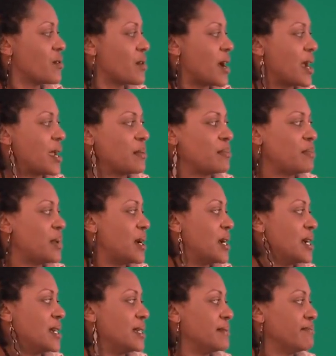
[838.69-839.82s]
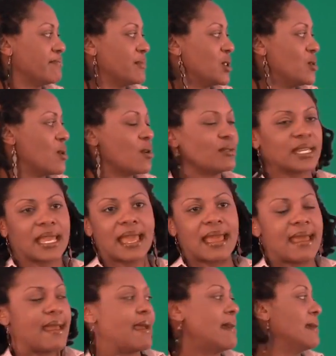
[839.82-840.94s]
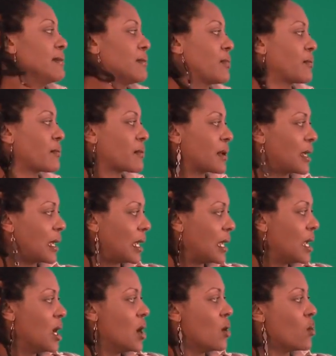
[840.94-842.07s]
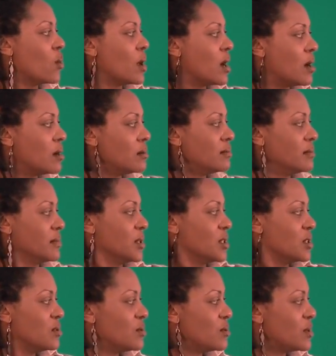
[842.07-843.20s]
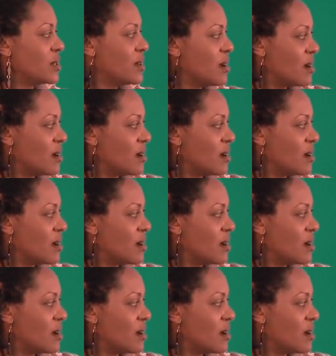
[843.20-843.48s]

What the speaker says: right, but you only had 3, well, you